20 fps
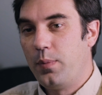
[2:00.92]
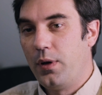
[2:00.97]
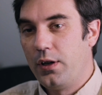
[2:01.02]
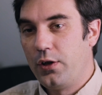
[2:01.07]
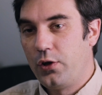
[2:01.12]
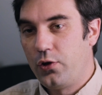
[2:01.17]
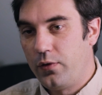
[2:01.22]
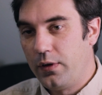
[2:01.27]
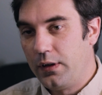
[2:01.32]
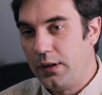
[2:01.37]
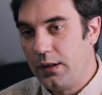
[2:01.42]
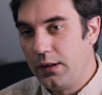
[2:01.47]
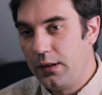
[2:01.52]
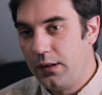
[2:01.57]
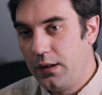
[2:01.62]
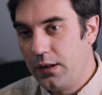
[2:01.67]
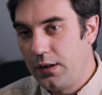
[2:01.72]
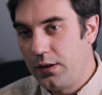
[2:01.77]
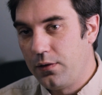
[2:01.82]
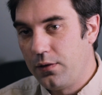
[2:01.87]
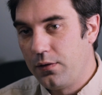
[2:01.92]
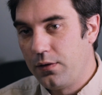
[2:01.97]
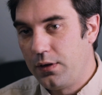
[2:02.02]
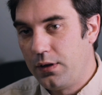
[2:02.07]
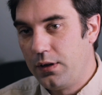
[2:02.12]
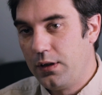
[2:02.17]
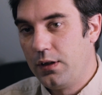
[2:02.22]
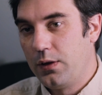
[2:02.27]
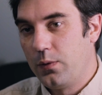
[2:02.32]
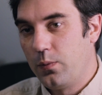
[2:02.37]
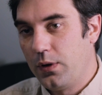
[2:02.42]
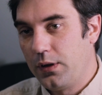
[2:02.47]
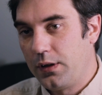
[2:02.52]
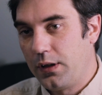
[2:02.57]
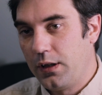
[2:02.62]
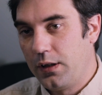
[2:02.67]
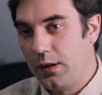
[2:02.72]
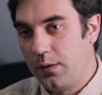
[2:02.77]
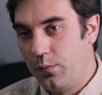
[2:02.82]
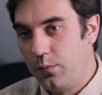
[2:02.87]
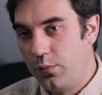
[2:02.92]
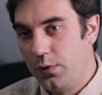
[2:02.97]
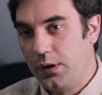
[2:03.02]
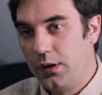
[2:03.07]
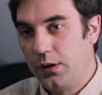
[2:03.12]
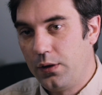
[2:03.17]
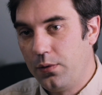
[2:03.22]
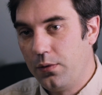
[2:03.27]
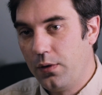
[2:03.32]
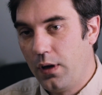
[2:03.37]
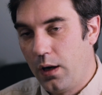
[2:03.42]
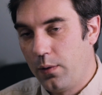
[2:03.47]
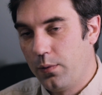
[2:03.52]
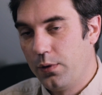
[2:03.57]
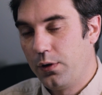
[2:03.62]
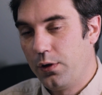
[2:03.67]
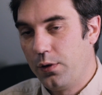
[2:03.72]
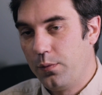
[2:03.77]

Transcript: by shrinking distances, what can bring to our